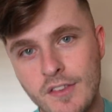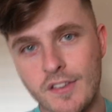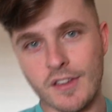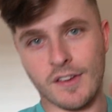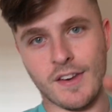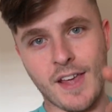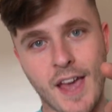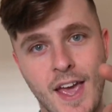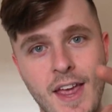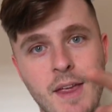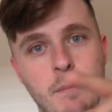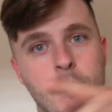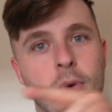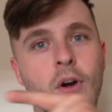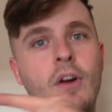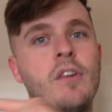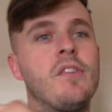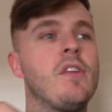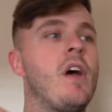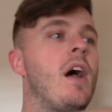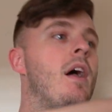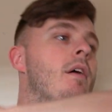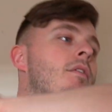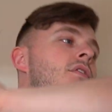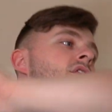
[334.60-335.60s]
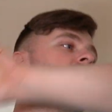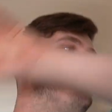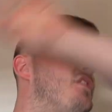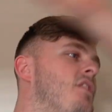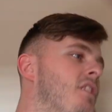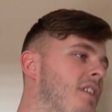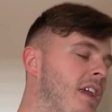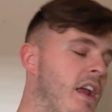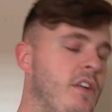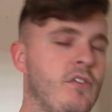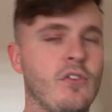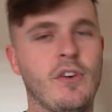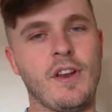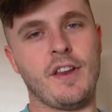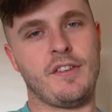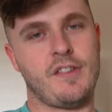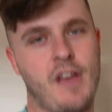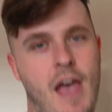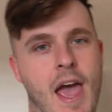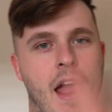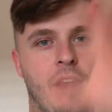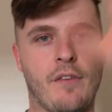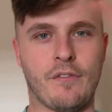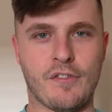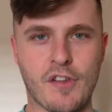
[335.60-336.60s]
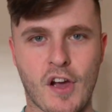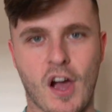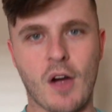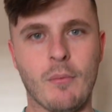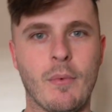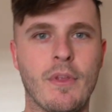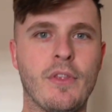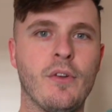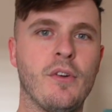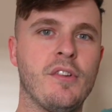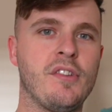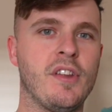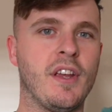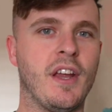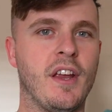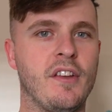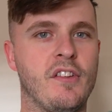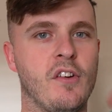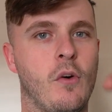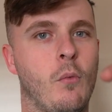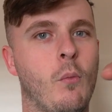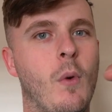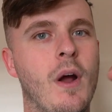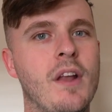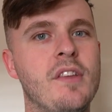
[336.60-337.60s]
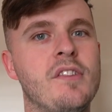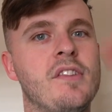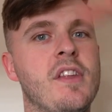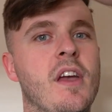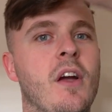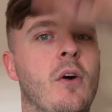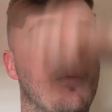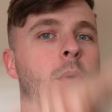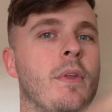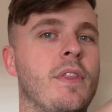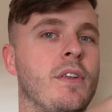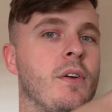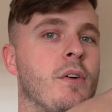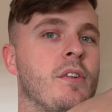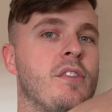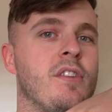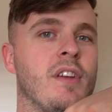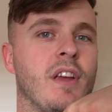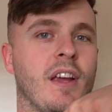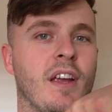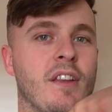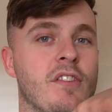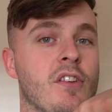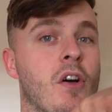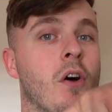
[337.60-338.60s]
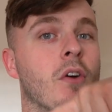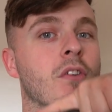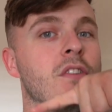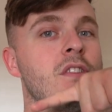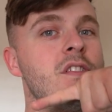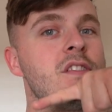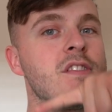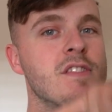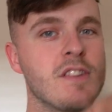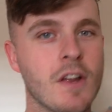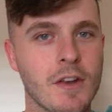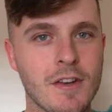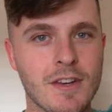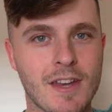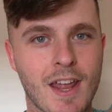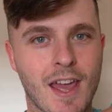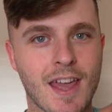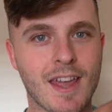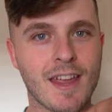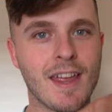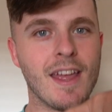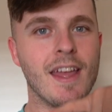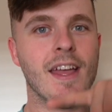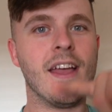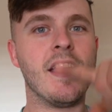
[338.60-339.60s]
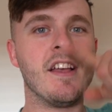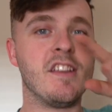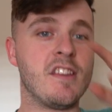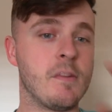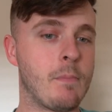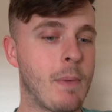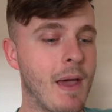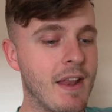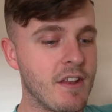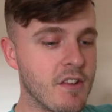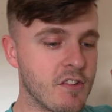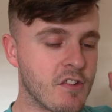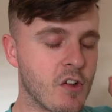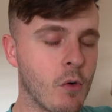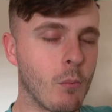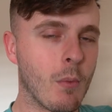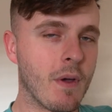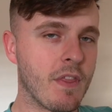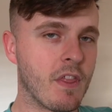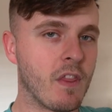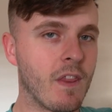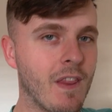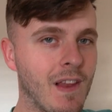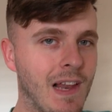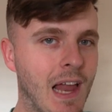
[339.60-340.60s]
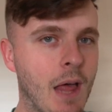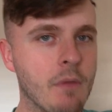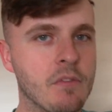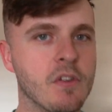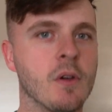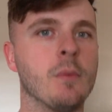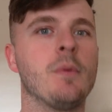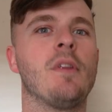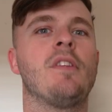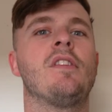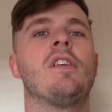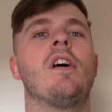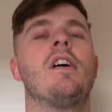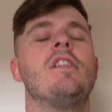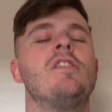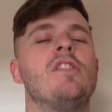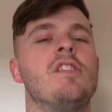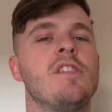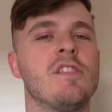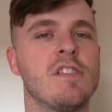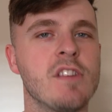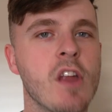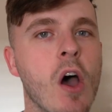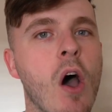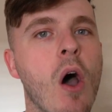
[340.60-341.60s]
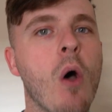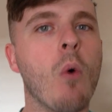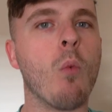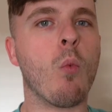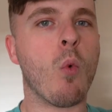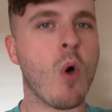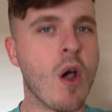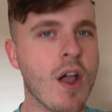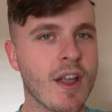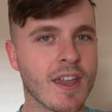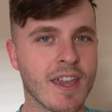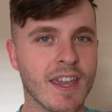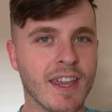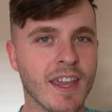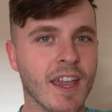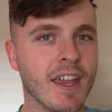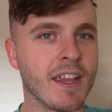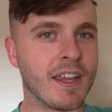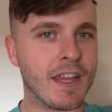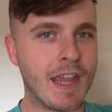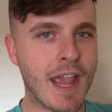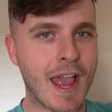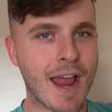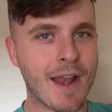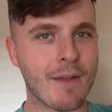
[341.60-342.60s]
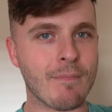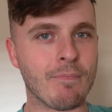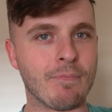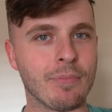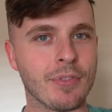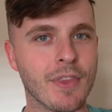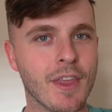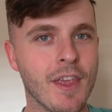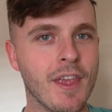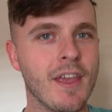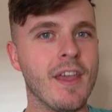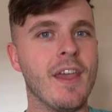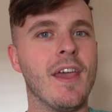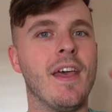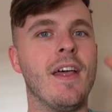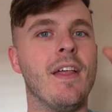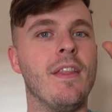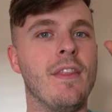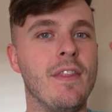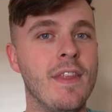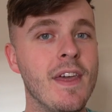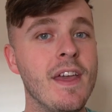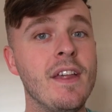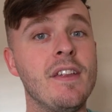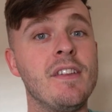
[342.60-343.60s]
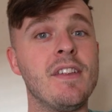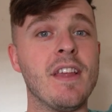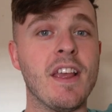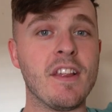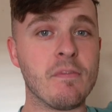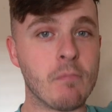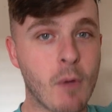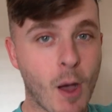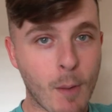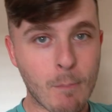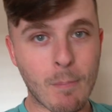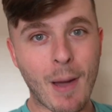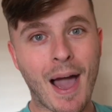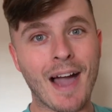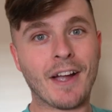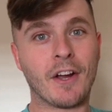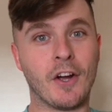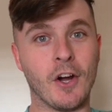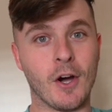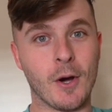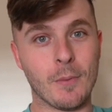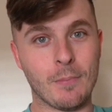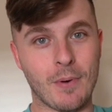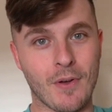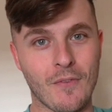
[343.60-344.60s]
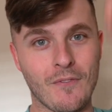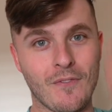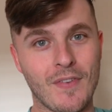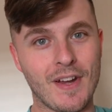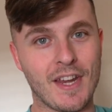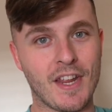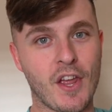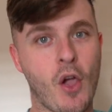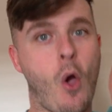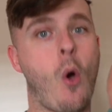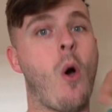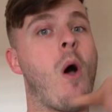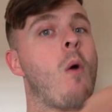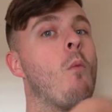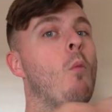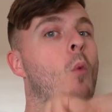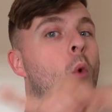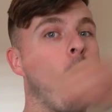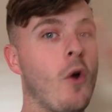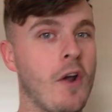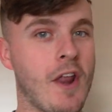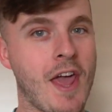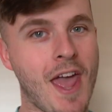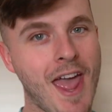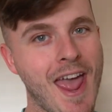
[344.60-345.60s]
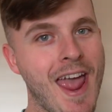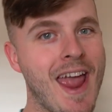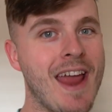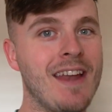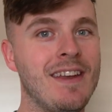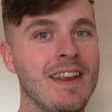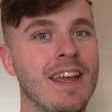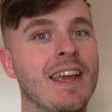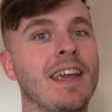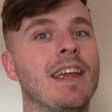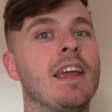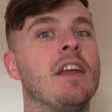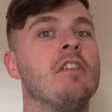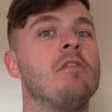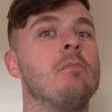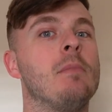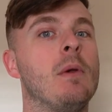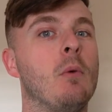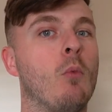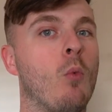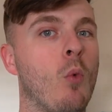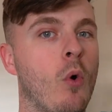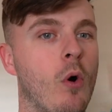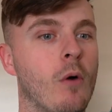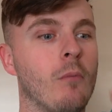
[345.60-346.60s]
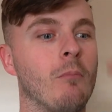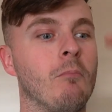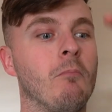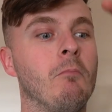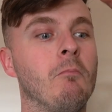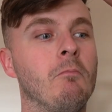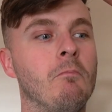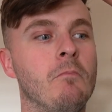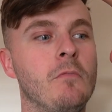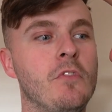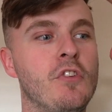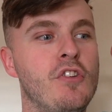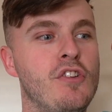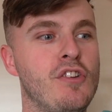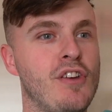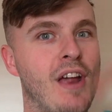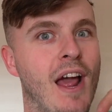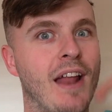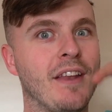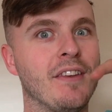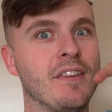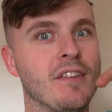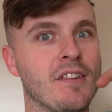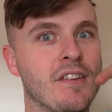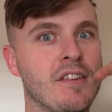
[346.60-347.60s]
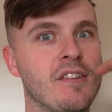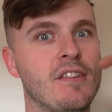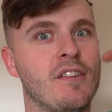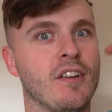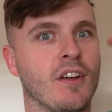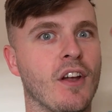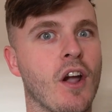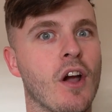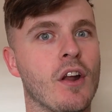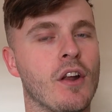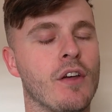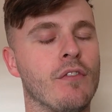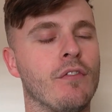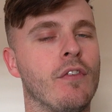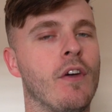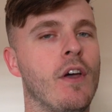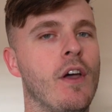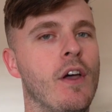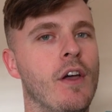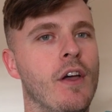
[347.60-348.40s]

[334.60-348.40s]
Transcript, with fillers: today because I have scheduled it ahead of time. Whether you're seeing it on Wednesday or whether you're seeing it on Sunday, it depends on whether the laptop decides to start working again. This is my backup video. I'm one ahead. It gives me one chance to kind of